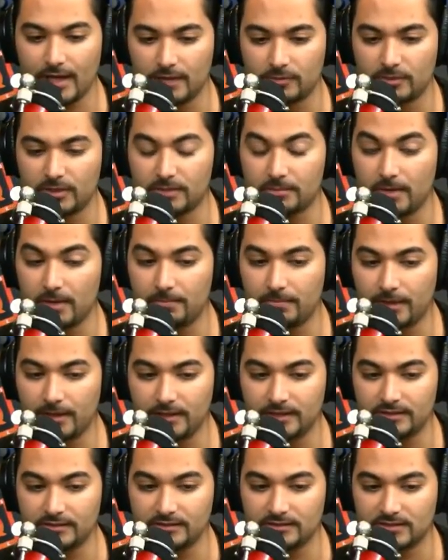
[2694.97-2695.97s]
and one of my
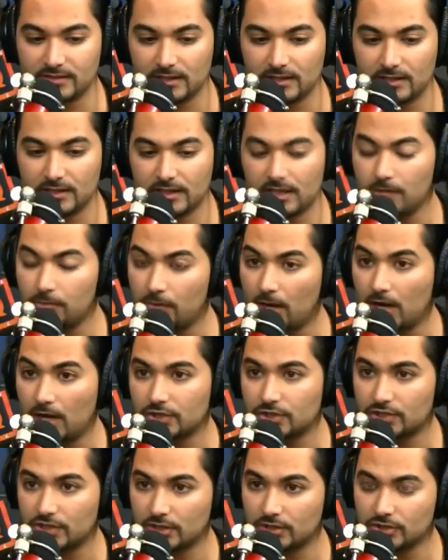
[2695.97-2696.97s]
buddies, uh, he
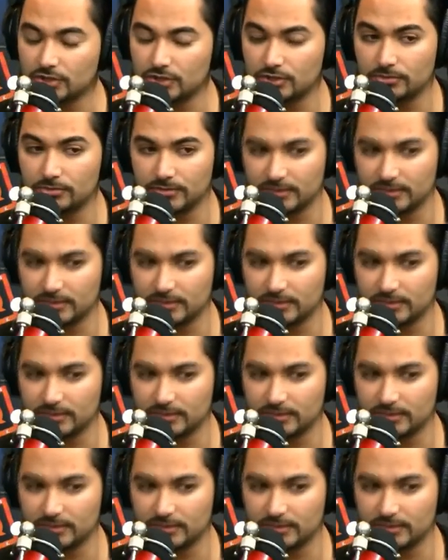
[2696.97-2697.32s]
watched it too,